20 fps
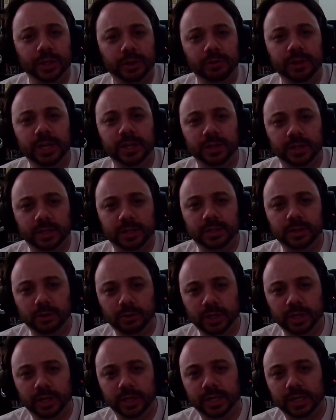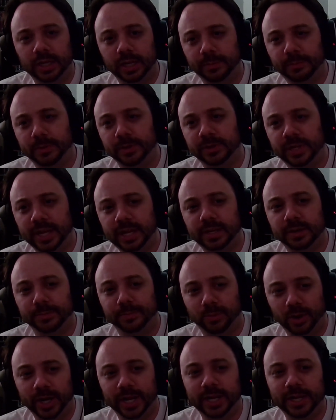you need to get up and take a
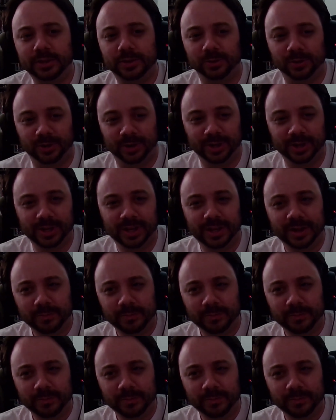break, or